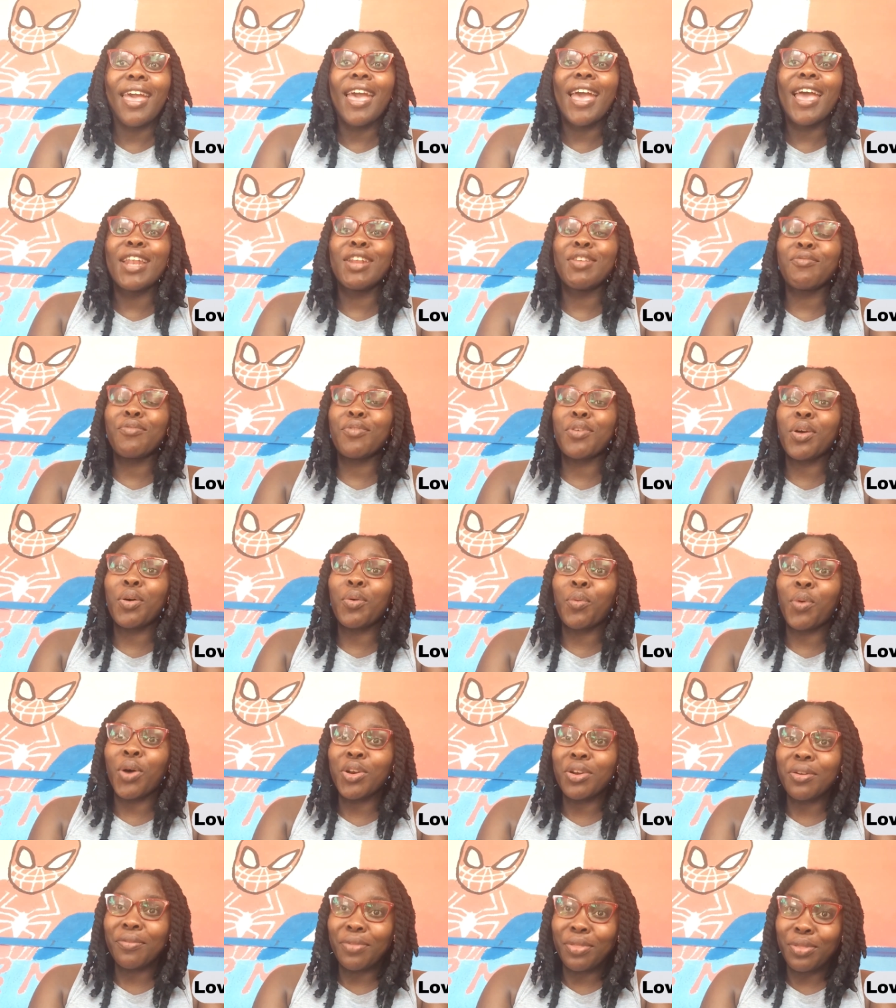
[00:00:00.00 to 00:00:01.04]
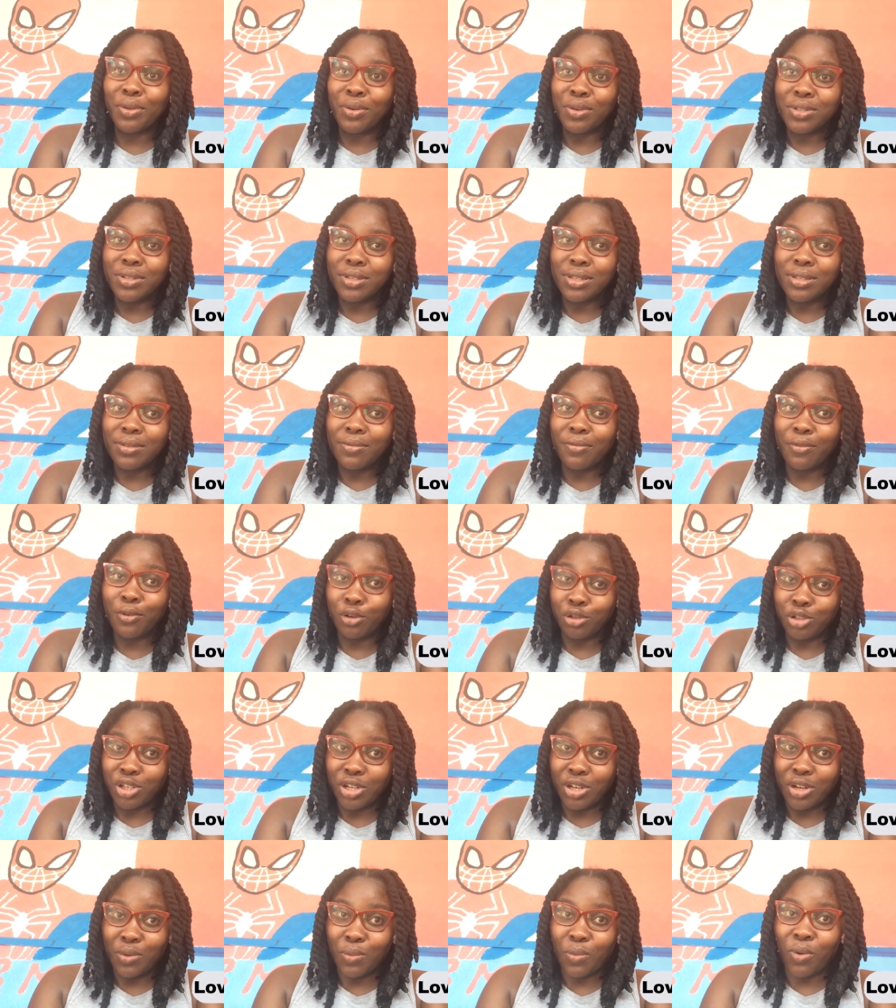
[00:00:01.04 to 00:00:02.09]
and if you are one of those
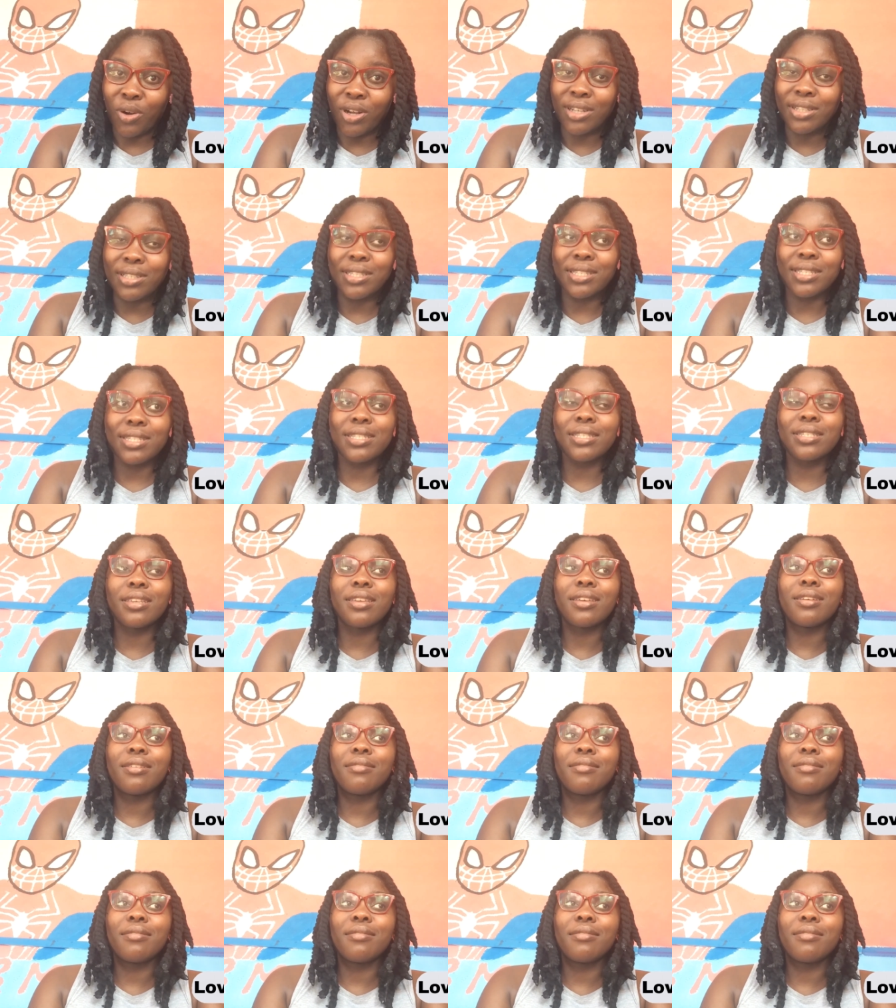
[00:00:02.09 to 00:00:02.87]
fortunate ones,